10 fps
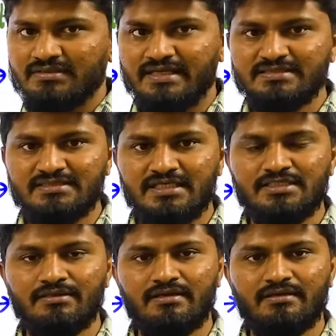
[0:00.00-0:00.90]
the
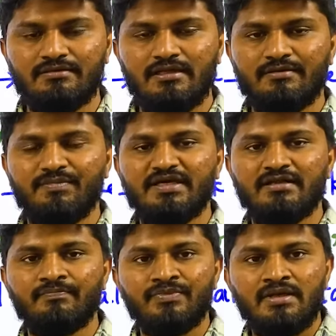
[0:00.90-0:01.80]
insects
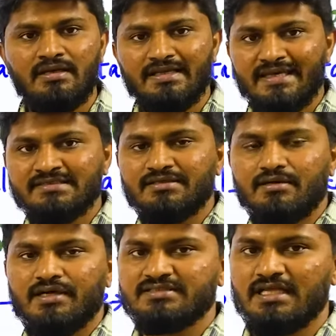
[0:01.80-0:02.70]
eggs are
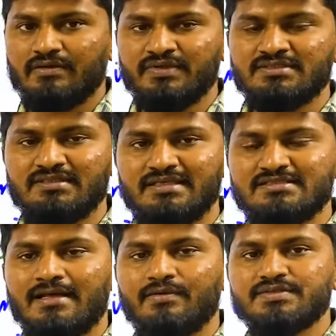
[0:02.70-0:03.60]
called as larvae. These
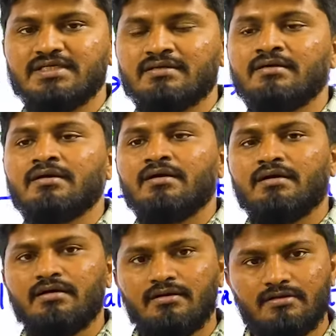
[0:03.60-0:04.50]
larvae
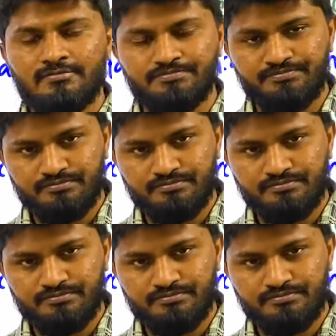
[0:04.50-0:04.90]
are